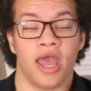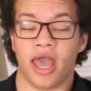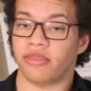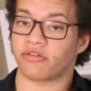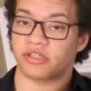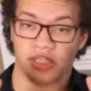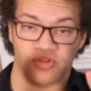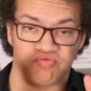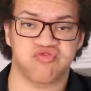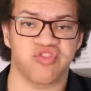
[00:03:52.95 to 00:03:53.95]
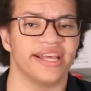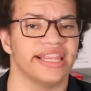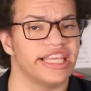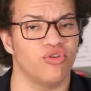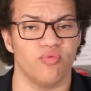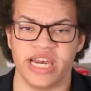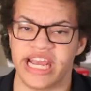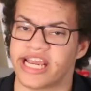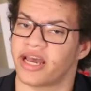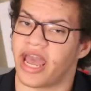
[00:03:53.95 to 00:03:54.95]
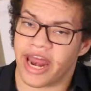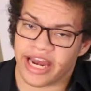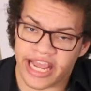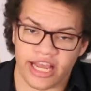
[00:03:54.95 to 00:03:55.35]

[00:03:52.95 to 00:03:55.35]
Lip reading: And there's this really unique and